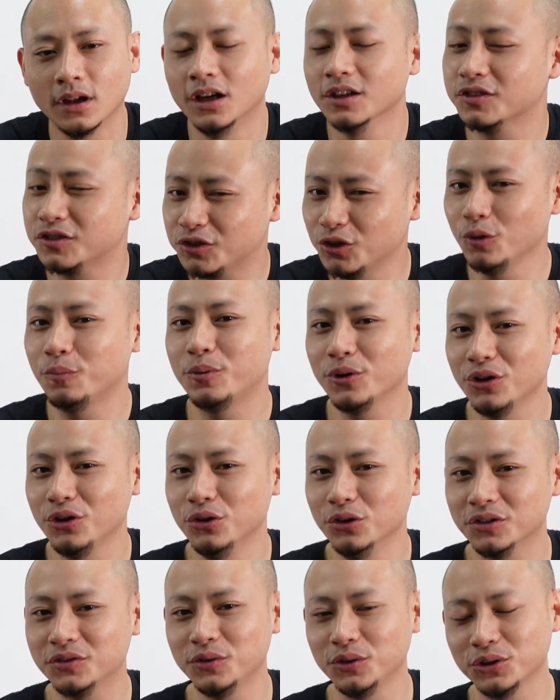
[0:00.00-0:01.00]
A super
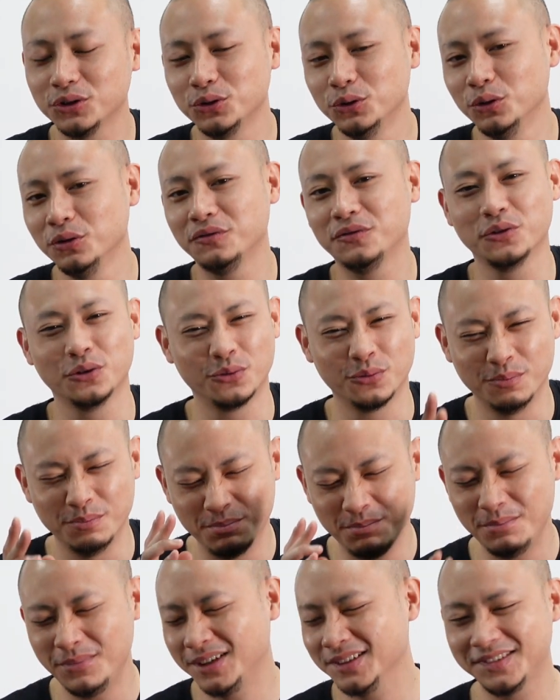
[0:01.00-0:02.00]
useful tool for
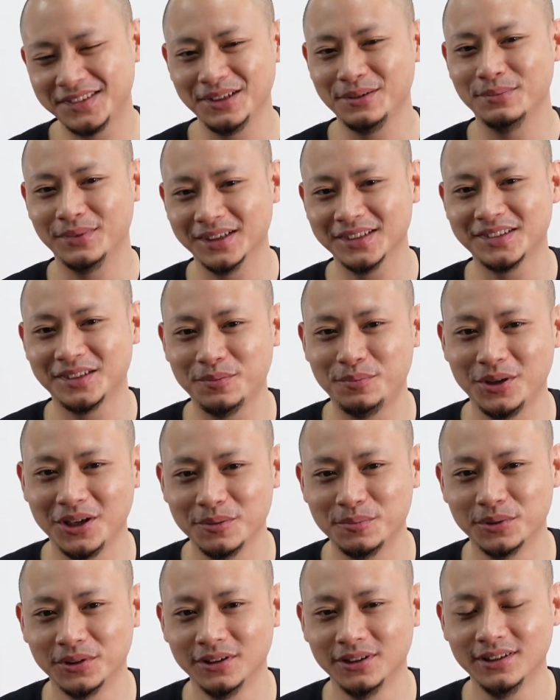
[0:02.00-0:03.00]
messy, messy
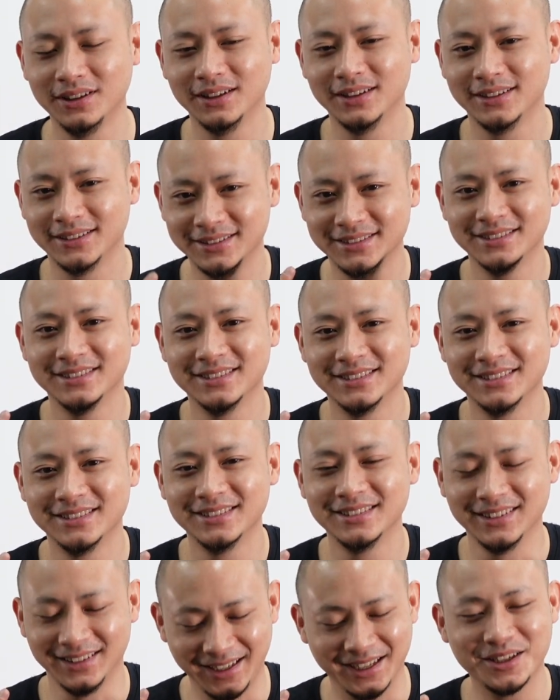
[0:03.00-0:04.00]
people
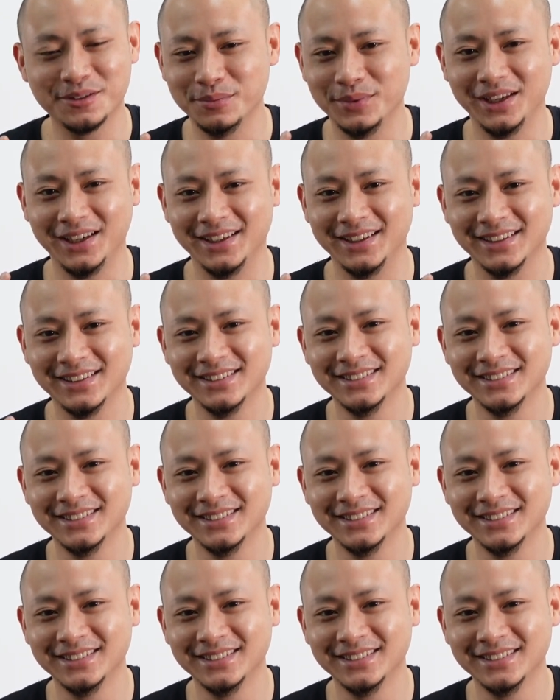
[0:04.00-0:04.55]
like me.